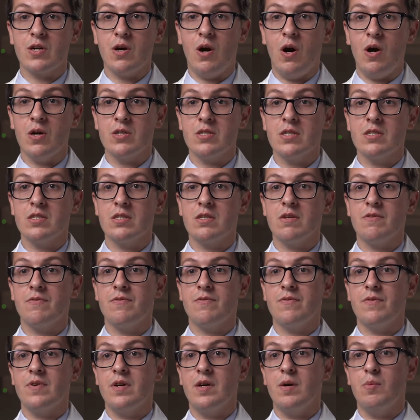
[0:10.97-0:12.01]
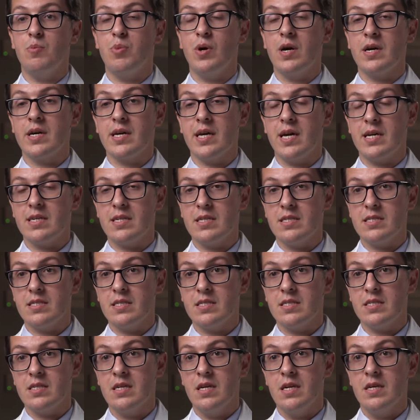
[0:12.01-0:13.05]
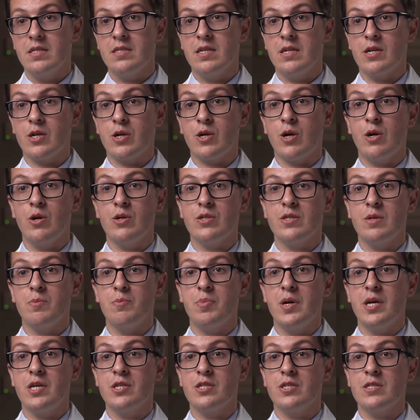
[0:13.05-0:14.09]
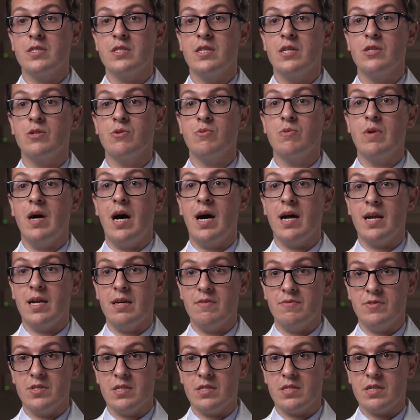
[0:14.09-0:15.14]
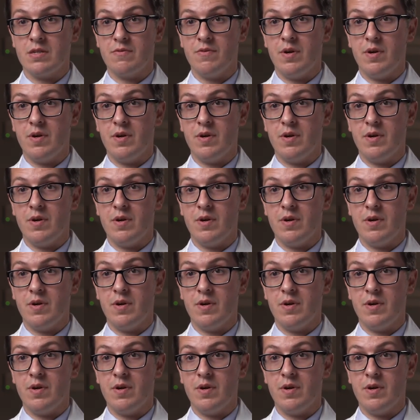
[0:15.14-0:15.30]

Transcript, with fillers: causes of bronchiectasis that occurs in patients that do not have cystic